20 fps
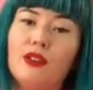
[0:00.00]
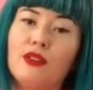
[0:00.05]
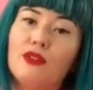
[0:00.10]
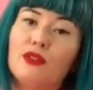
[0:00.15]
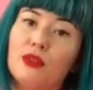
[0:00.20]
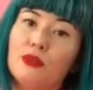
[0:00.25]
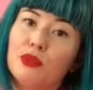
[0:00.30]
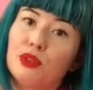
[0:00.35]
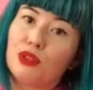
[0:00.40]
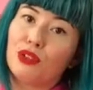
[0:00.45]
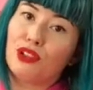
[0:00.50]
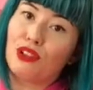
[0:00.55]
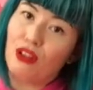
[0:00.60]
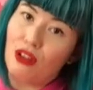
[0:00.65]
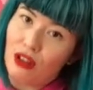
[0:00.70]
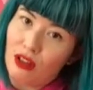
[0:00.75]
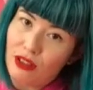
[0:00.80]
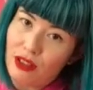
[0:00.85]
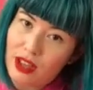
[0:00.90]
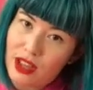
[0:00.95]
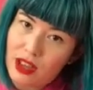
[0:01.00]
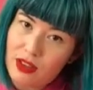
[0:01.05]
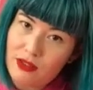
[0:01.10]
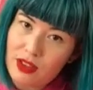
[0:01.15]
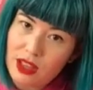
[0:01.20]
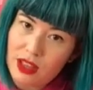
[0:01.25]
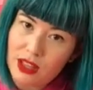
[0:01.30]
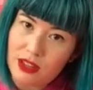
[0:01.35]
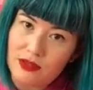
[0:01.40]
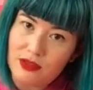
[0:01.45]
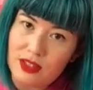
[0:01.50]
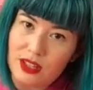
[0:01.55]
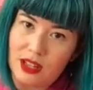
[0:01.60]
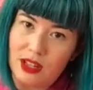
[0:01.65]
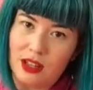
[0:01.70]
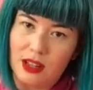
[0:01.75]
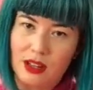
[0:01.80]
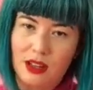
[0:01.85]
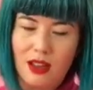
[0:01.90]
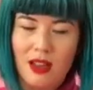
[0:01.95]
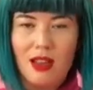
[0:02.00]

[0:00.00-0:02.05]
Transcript: from doing all the heavy lifting